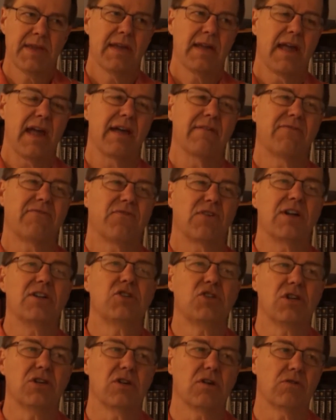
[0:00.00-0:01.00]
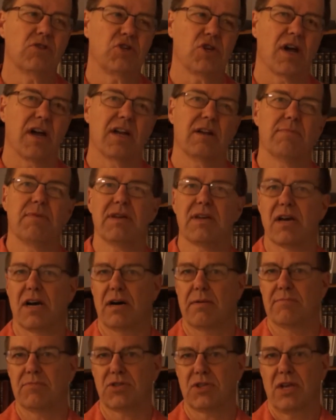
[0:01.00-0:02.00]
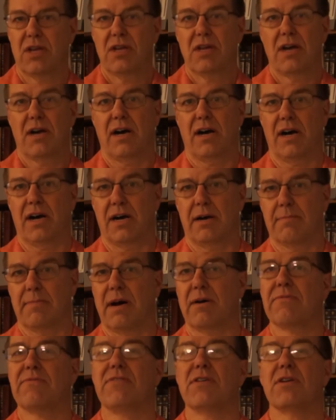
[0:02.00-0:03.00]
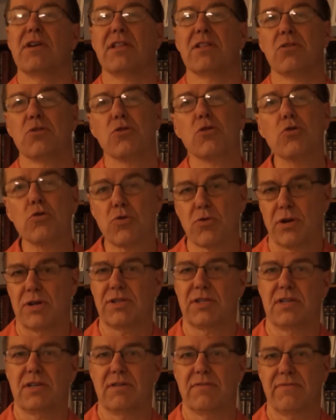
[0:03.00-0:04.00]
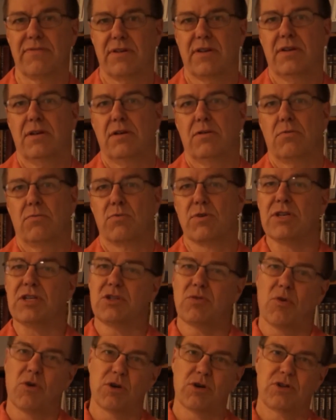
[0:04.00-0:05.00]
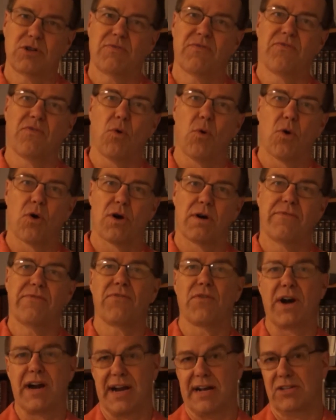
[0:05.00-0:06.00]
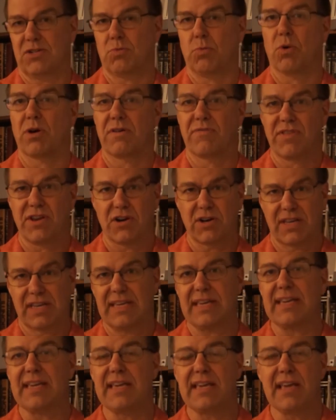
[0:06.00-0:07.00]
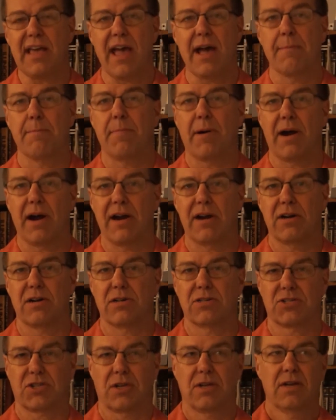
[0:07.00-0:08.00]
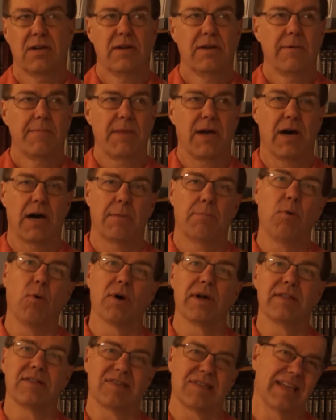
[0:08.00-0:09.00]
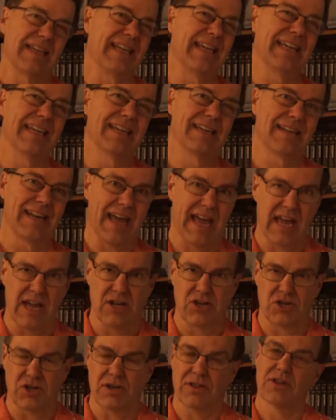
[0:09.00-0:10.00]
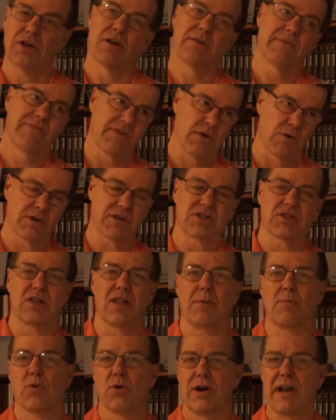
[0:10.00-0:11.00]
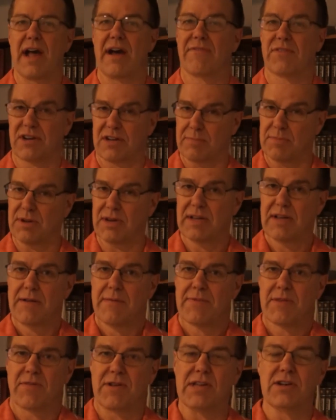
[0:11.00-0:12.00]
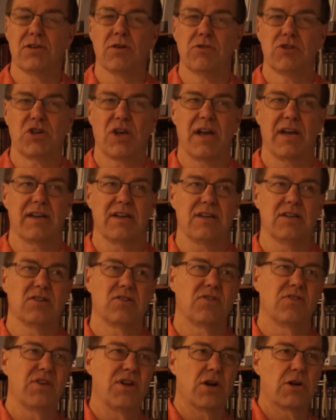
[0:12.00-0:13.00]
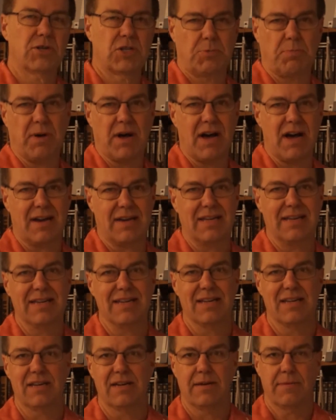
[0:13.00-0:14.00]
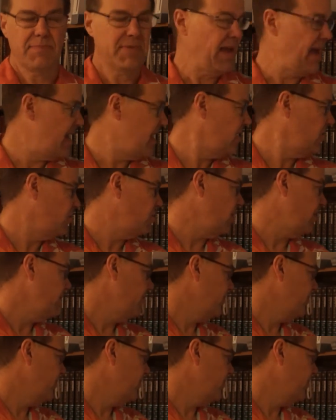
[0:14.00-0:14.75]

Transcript: And French Indochina becomes a very lucrative resource for France, one of their key empires points in Asia. They'll focus a lot more in Africa, but Indochina is their spot in Asia.